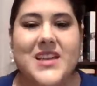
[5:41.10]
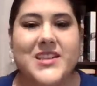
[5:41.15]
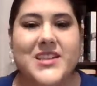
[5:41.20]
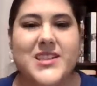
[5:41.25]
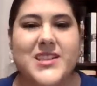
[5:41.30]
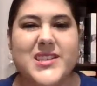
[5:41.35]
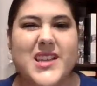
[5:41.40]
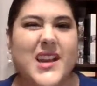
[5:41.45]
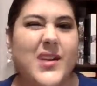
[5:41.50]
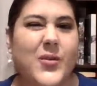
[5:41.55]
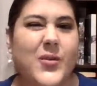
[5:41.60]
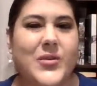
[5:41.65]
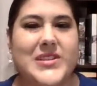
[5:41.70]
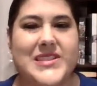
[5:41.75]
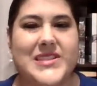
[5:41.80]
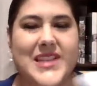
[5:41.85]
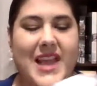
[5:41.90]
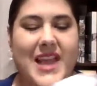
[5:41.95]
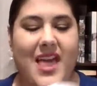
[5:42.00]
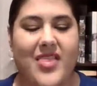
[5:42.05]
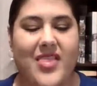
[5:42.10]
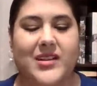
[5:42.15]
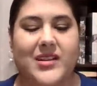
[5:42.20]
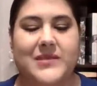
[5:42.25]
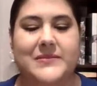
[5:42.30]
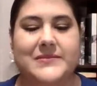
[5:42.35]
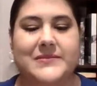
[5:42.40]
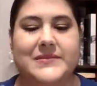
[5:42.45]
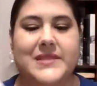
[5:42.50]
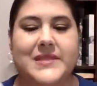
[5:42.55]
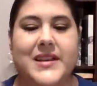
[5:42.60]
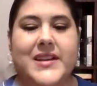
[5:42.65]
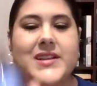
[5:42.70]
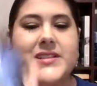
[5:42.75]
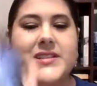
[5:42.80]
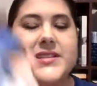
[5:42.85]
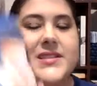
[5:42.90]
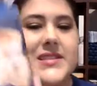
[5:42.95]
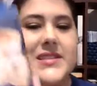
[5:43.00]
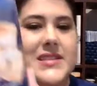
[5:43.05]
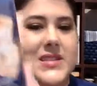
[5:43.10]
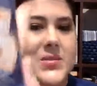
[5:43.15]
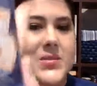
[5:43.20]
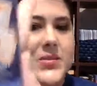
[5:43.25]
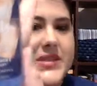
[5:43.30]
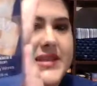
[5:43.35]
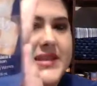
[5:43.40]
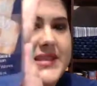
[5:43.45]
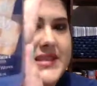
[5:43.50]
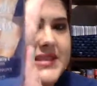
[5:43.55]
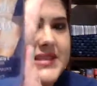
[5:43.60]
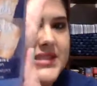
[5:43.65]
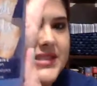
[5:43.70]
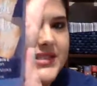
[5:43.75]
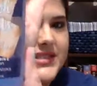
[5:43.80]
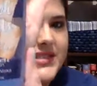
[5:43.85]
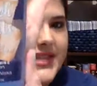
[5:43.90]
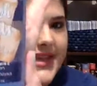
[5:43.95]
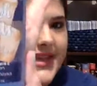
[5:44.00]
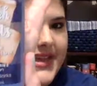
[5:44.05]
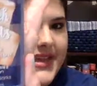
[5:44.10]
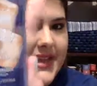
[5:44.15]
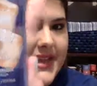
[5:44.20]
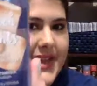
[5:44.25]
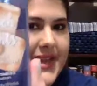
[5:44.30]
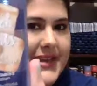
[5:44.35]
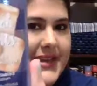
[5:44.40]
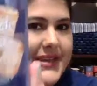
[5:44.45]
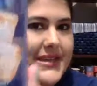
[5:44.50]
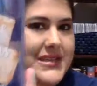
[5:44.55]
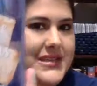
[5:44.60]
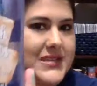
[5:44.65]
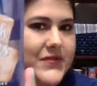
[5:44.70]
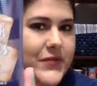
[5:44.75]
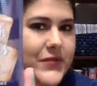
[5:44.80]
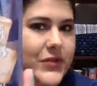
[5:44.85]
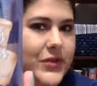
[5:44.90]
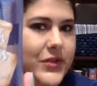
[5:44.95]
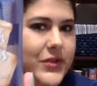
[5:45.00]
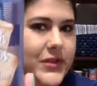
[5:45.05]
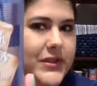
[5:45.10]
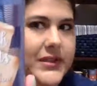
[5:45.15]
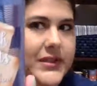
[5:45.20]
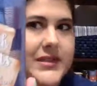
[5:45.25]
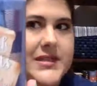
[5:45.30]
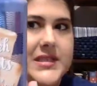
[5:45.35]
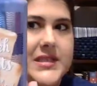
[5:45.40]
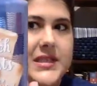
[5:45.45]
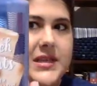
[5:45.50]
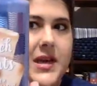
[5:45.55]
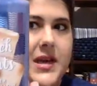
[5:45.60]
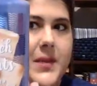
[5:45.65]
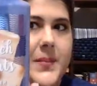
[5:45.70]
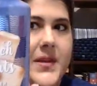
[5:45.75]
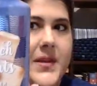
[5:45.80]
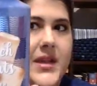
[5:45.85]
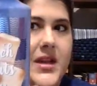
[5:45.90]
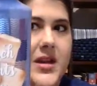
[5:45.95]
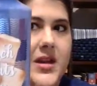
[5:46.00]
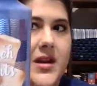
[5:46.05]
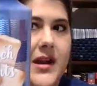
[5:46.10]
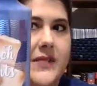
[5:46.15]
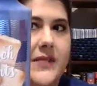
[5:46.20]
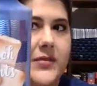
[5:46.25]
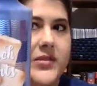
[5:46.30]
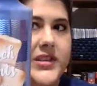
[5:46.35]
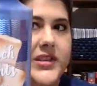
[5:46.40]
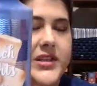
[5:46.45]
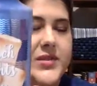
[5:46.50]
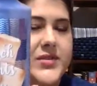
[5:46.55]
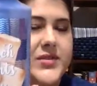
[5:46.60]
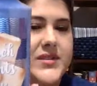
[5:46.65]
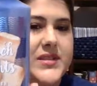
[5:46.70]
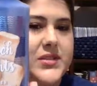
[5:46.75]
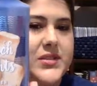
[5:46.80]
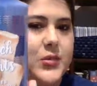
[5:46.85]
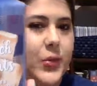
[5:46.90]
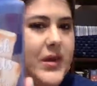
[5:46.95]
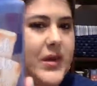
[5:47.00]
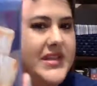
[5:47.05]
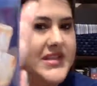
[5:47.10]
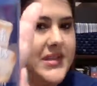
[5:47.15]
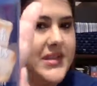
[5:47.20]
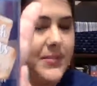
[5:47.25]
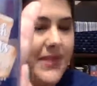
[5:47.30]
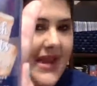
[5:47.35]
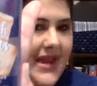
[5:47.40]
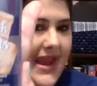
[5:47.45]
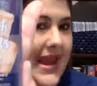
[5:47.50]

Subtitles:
Just kind of went together. So this is what this looks like. And it is full. It is up here. I've only used it twice on my